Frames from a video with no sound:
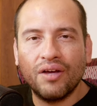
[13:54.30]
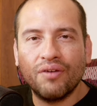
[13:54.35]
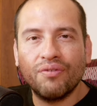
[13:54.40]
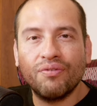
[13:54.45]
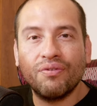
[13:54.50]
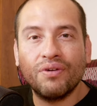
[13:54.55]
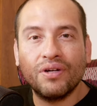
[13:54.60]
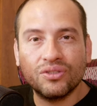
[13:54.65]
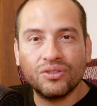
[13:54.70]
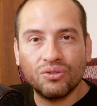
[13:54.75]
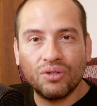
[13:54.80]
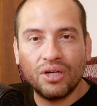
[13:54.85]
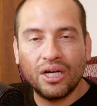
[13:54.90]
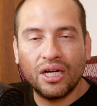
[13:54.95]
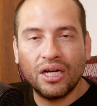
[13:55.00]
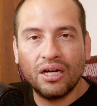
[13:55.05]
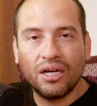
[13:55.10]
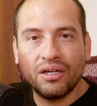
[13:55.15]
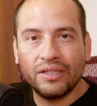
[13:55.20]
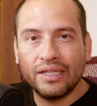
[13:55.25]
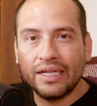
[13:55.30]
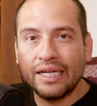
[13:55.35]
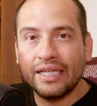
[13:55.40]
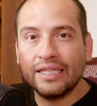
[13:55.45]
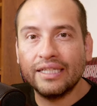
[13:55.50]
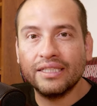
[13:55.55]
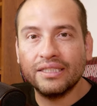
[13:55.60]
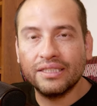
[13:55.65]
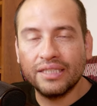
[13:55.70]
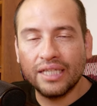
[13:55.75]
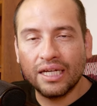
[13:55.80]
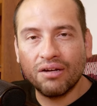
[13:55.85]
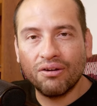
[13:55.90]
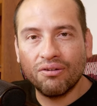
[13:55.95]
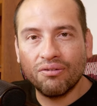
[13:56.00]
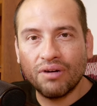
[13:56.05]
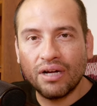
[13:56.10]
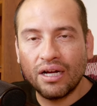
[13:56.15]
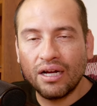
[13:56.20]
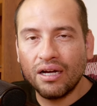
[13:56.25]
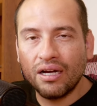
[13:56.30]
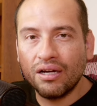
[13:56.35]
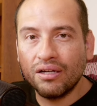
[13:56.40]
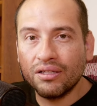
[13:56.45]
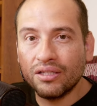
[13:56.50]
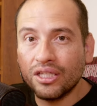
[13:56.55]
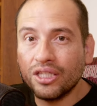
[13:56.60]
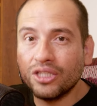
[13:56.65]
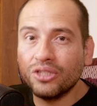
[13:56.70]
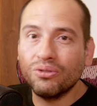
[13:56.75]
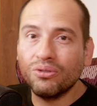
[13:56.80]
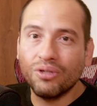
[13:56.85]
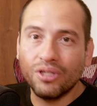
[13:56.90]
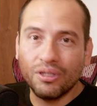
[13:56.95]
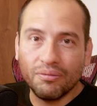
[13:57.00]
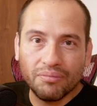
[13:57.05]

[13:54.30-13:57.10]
first round, and the second round he took